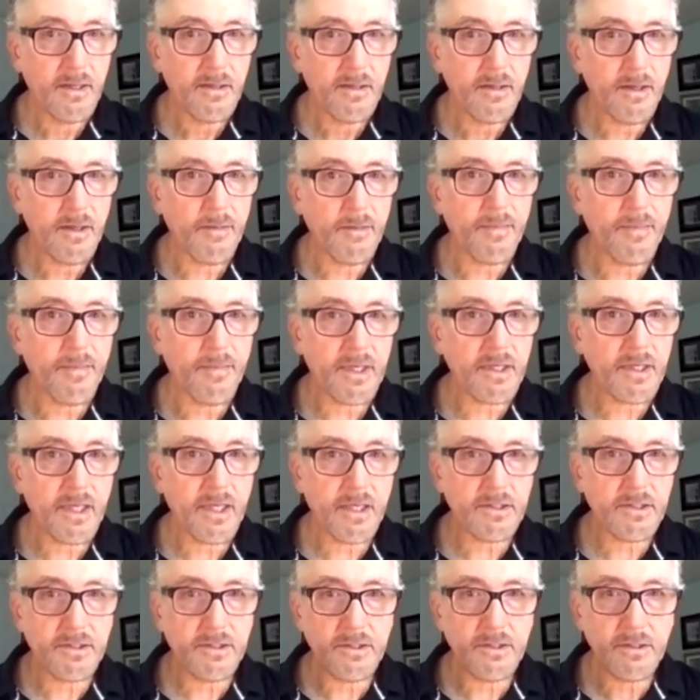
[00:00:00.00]
But it
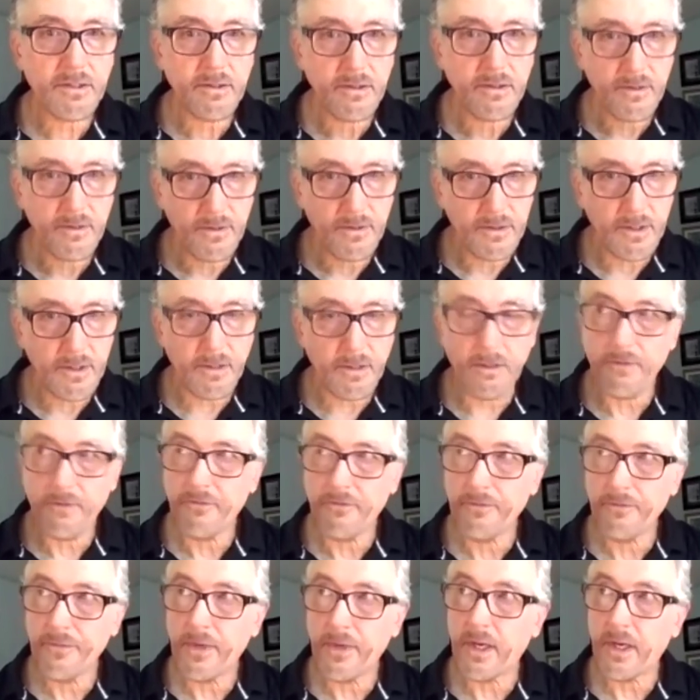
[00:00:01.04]
gets sort of
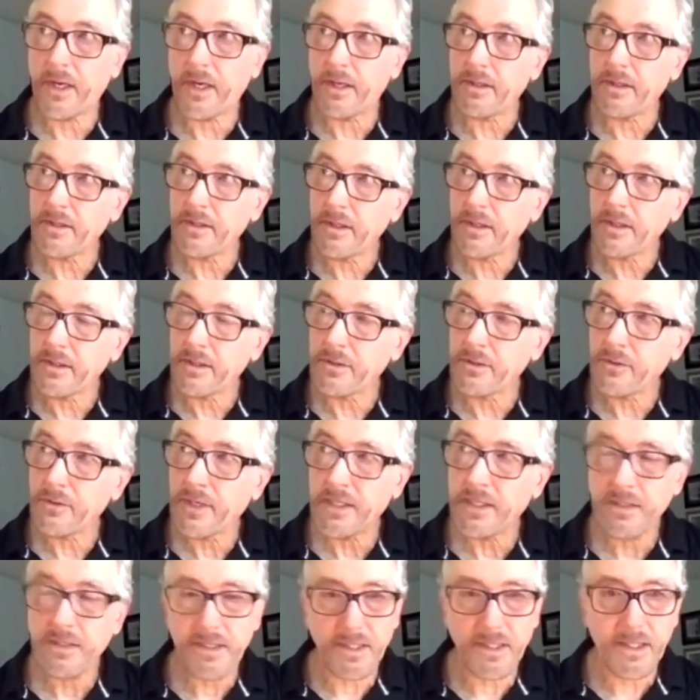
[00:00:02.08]

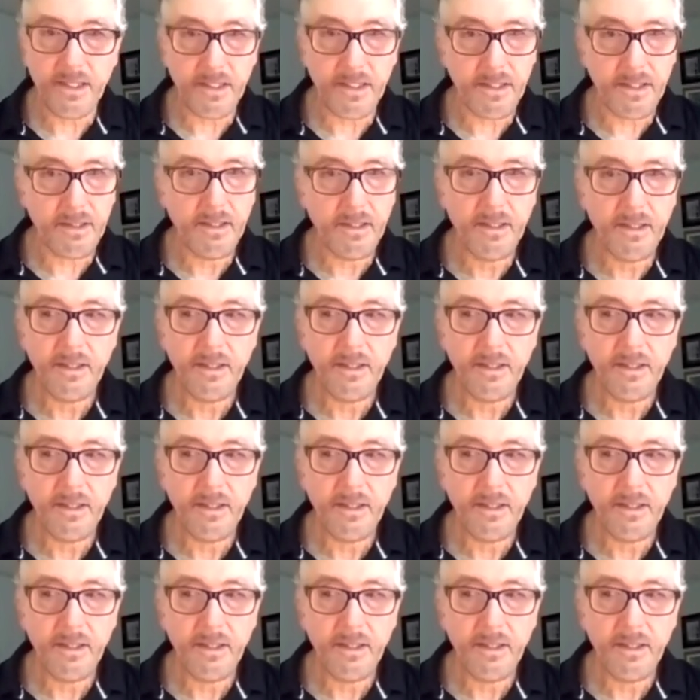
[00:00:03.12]
translated